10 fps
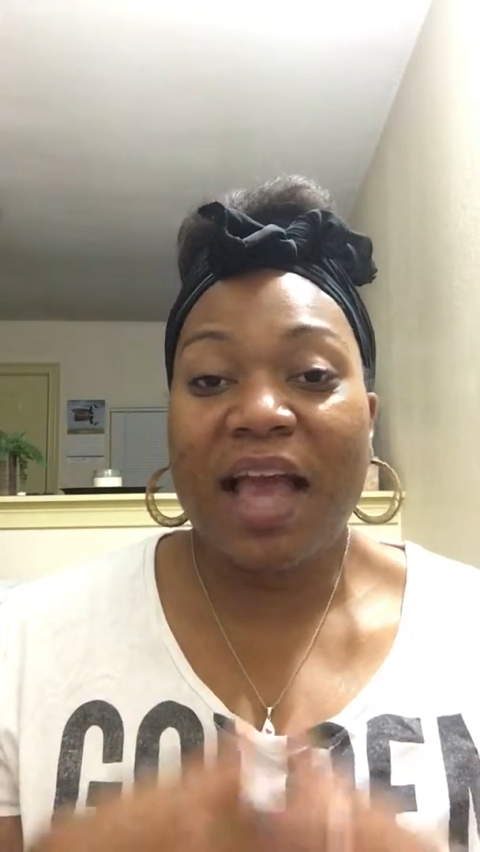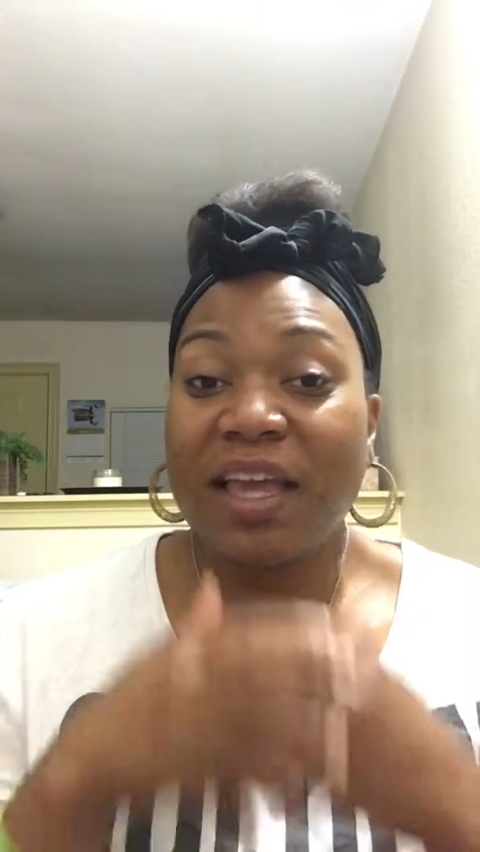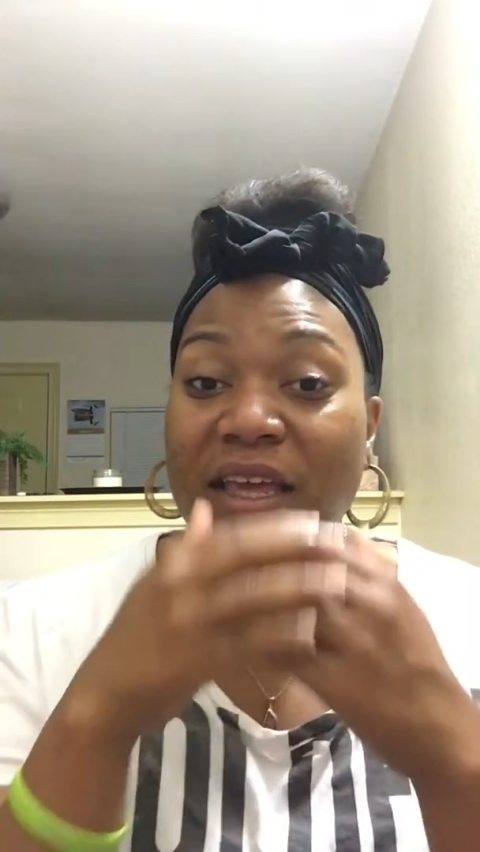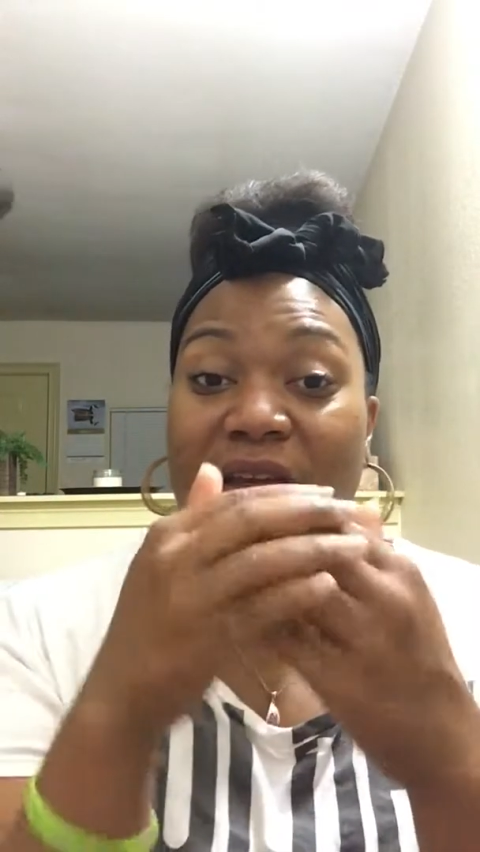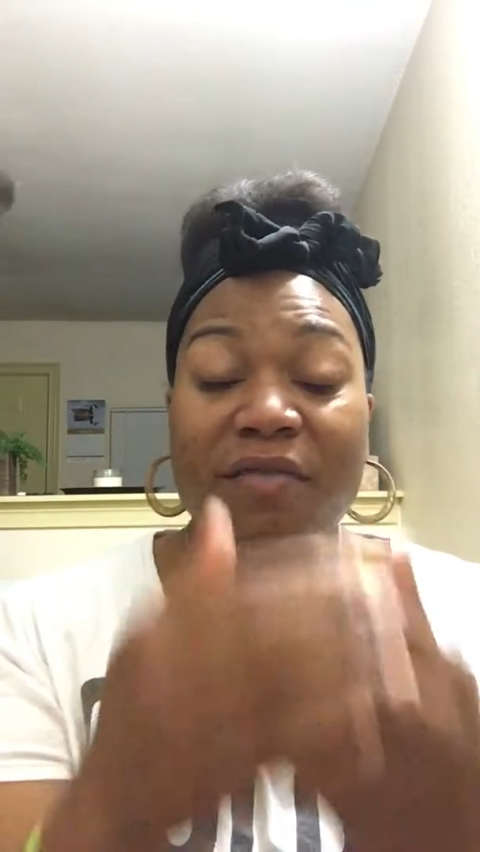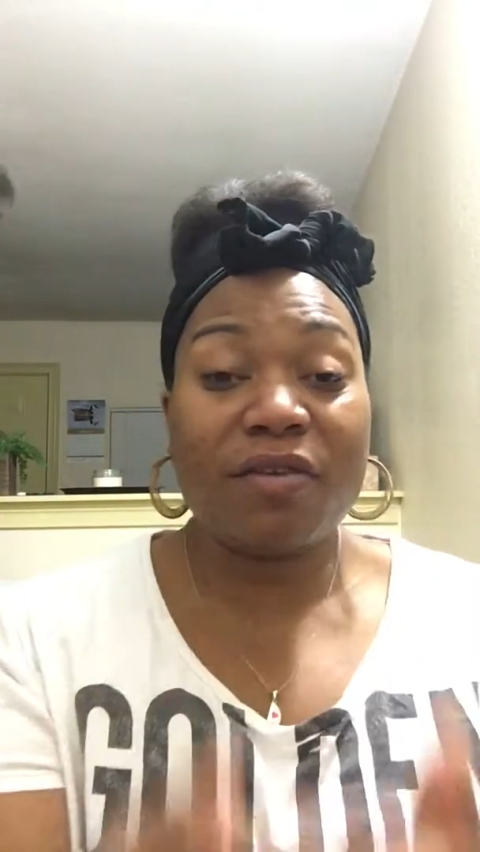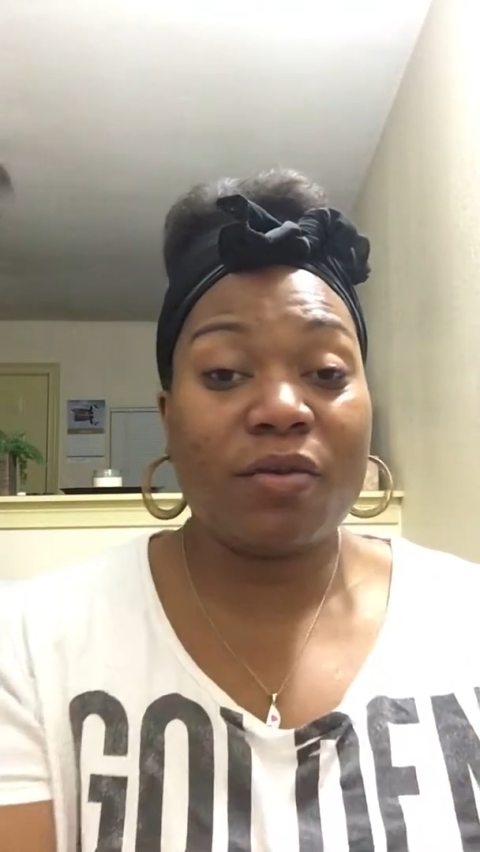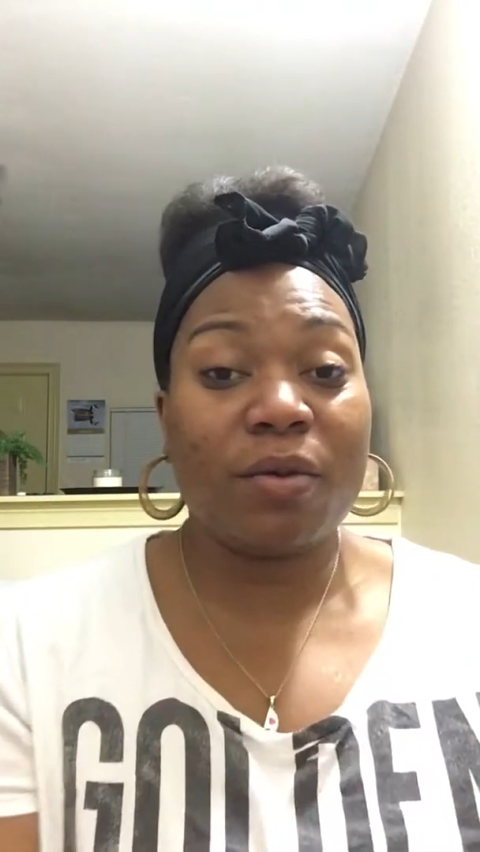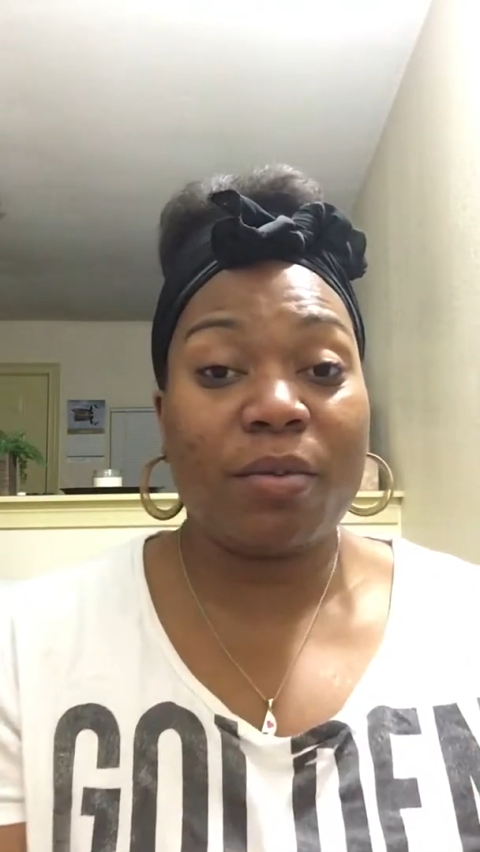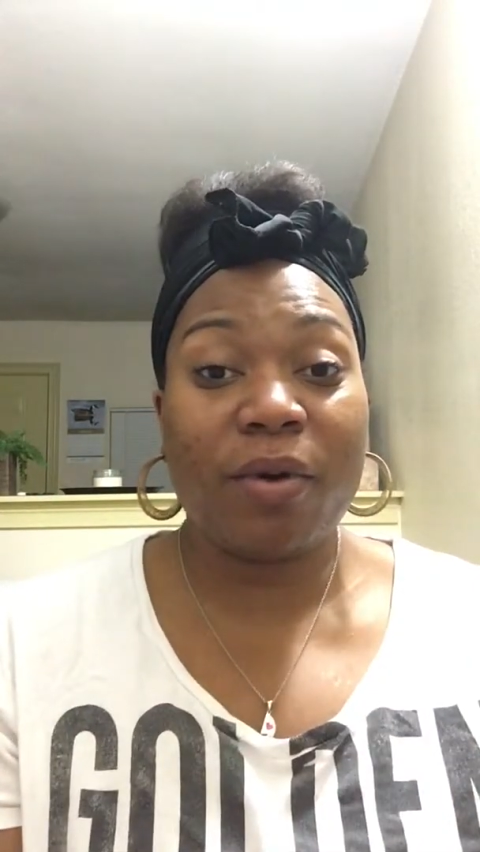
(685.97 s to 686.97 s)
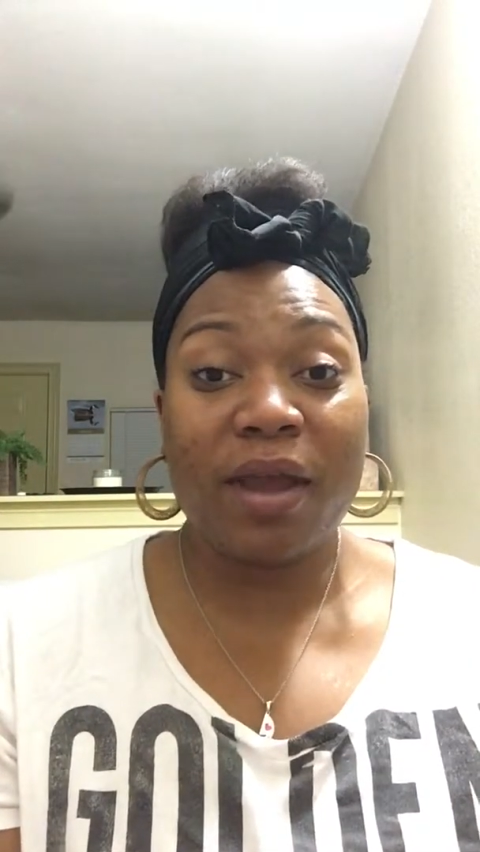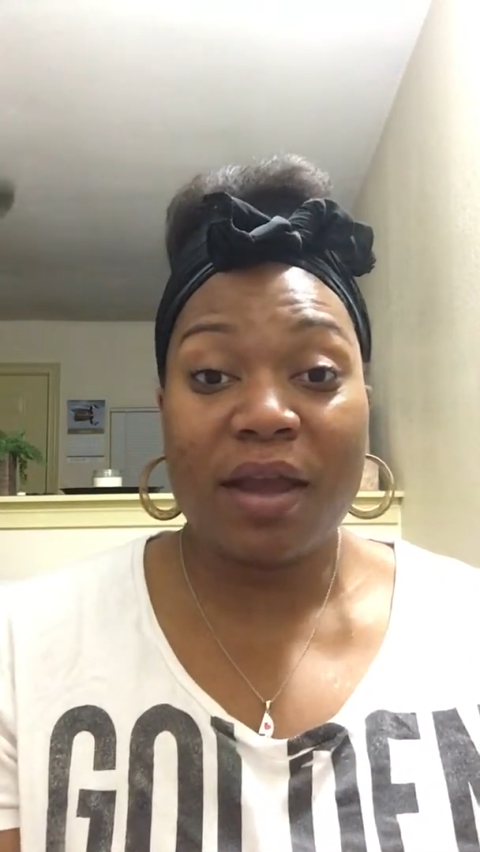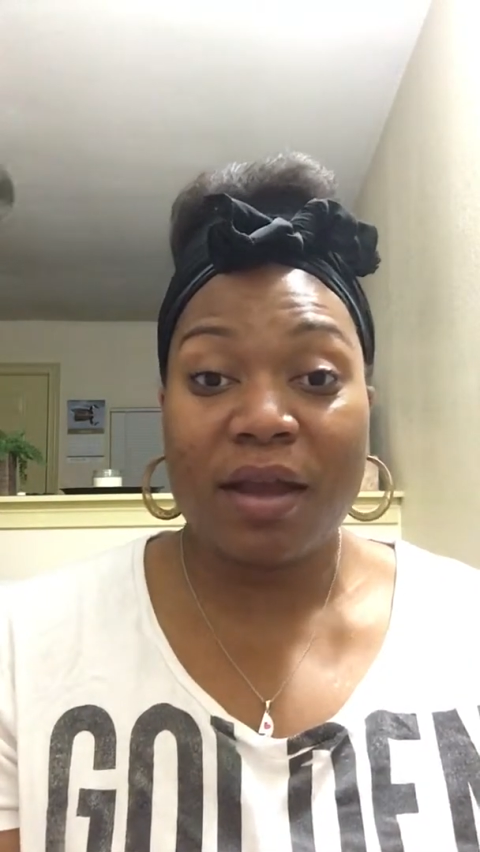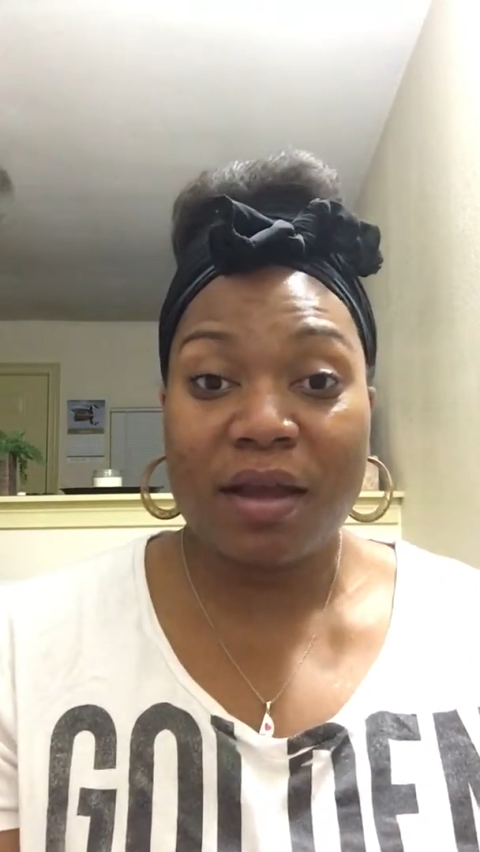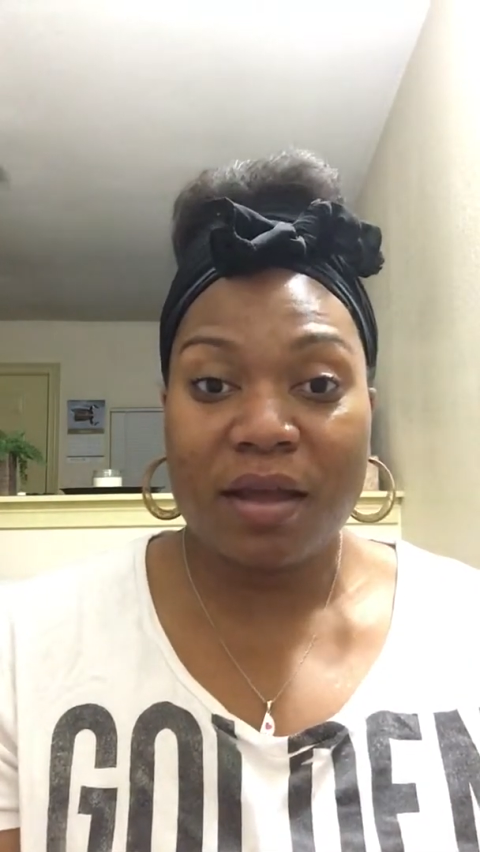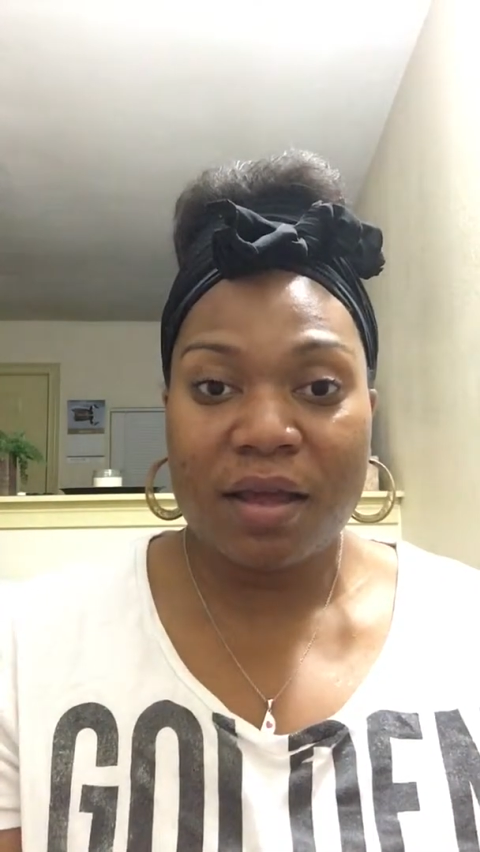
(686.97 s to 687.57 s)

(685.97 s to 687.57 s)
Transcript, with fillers: I can cover you in prayer.